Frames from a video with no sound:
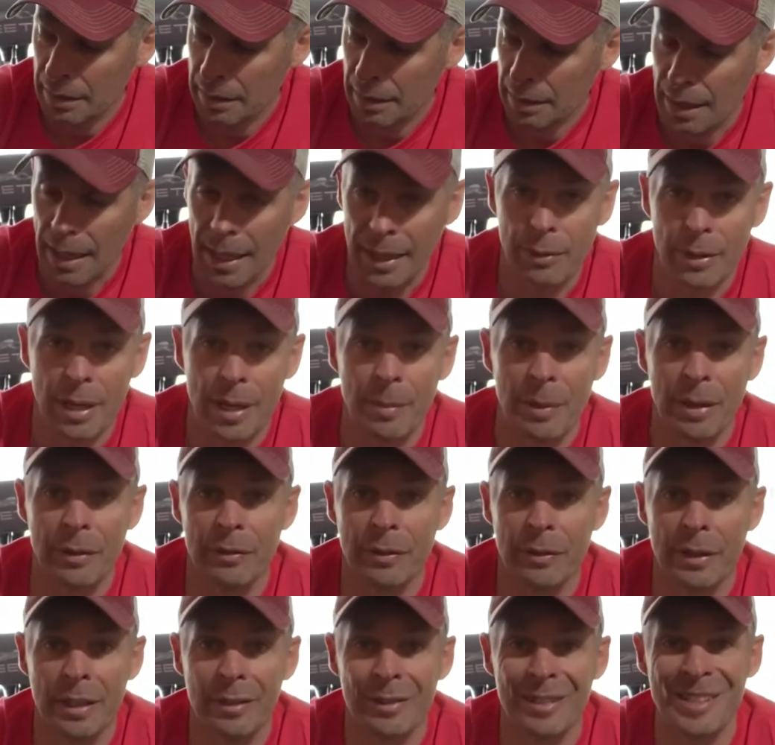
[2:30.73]
I grab my
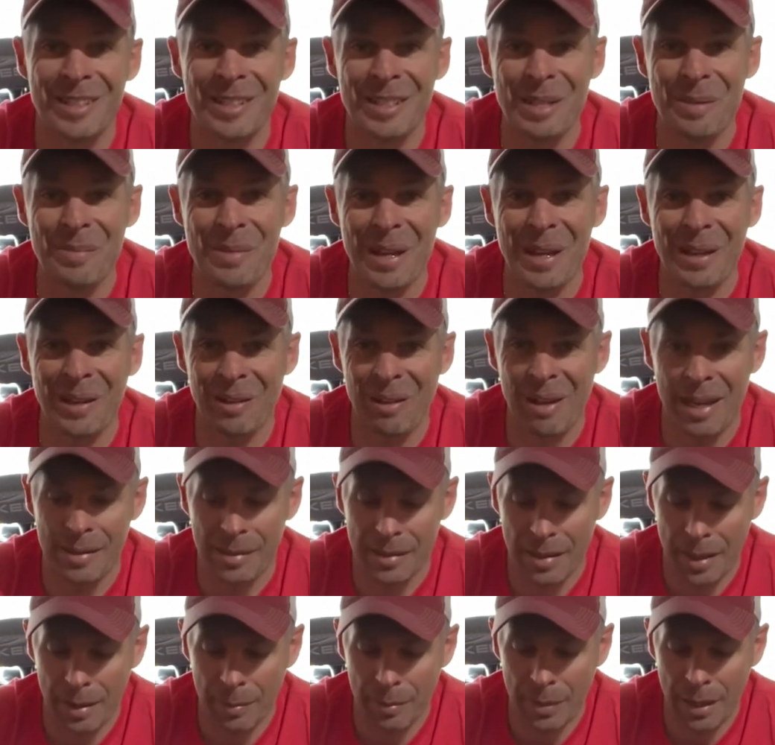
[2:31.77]
favorite Z-Man
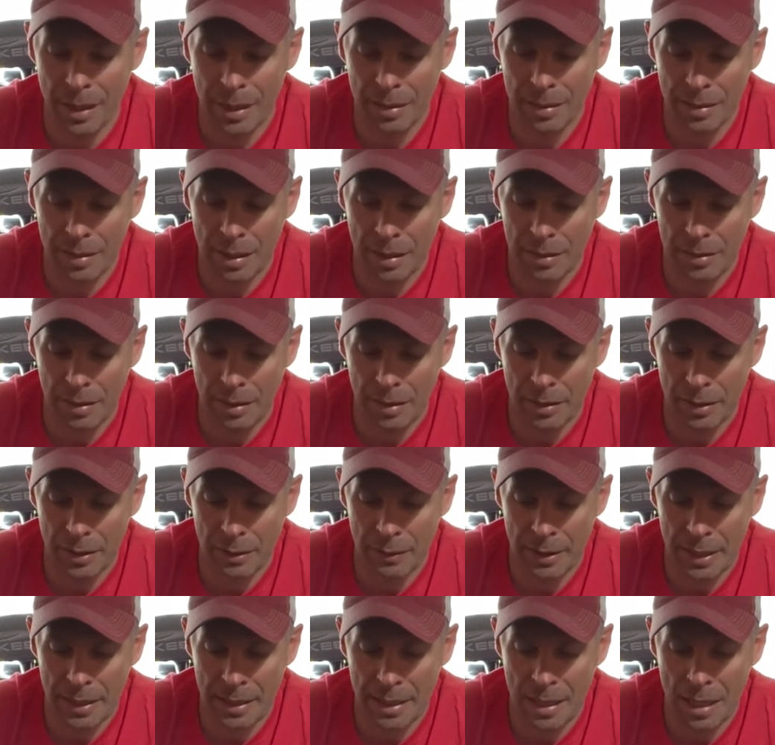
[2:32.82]
Elastec baits, and I'll tell you
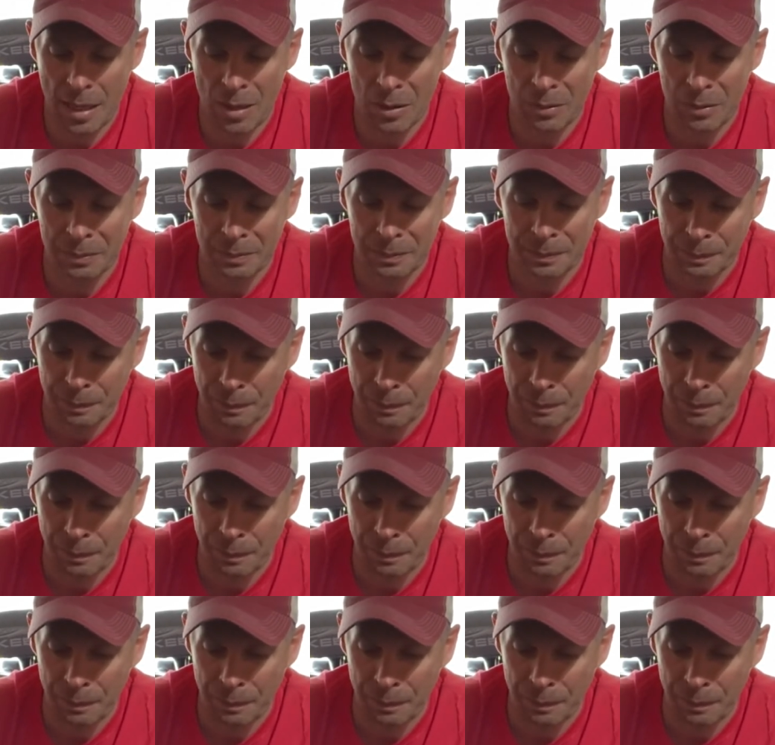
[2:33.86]
right now,